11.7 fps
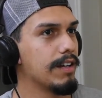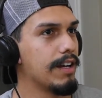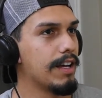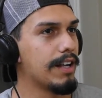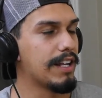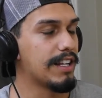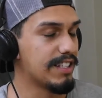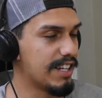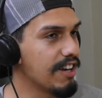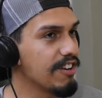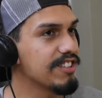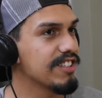And
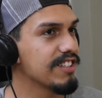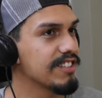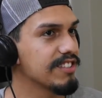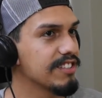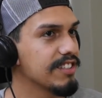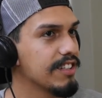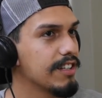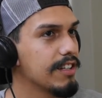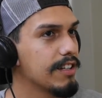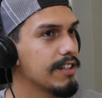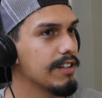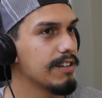he hears us.
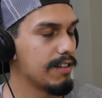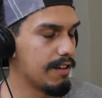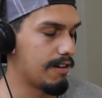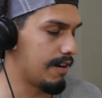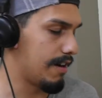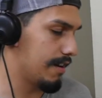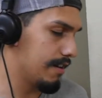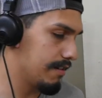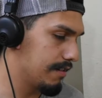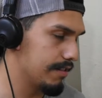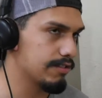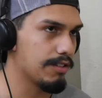Okay.
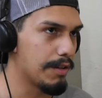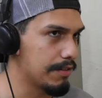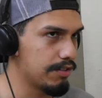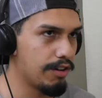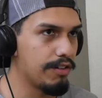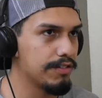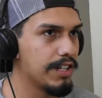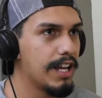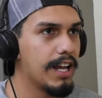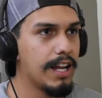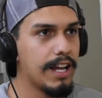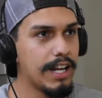So he serves
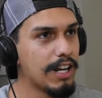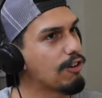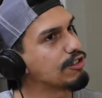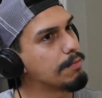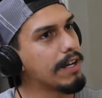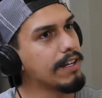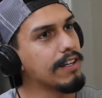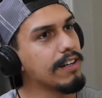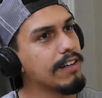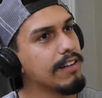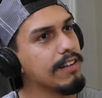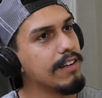and he goes back in.
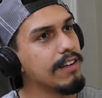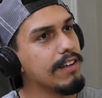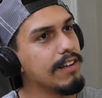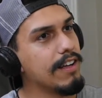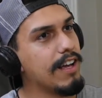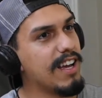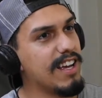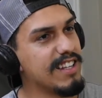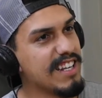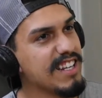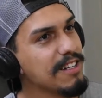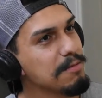And then
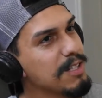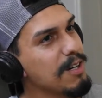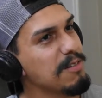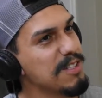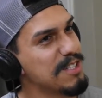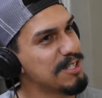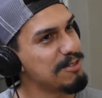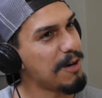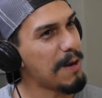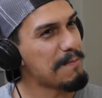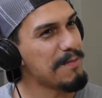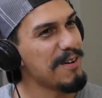he comes out with his
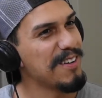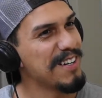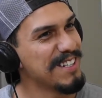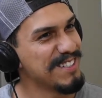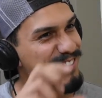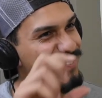tripod and his